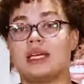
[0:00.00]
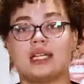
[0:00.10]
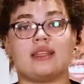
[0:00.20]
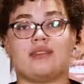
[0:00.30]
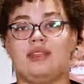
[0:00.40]
many,
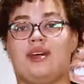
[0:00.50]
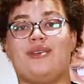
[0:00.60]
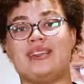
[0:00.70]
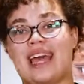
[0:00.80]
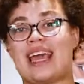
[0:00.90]
you
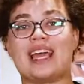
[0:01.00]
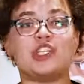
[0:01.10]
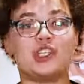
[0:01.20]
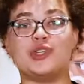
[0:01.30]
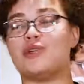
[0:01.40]
know, leg
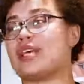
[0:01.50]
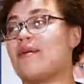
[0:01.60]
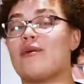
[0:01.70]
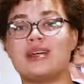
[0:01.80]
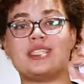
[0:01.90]
issues.
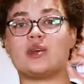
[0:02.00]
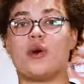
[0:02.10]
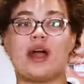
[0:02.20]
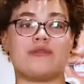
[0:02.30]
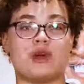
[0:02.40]
I'm always
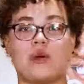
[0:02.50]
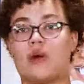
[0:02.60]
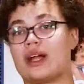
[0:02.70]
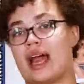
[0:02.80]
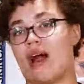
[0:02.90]
sore after I
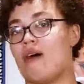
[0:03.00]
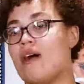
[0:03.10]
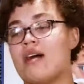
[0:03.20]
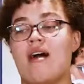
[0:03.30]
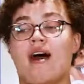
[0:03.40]
work out.
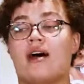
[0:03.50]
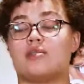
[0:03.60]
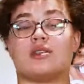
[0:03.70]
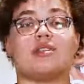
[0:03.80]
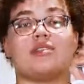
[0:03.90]
So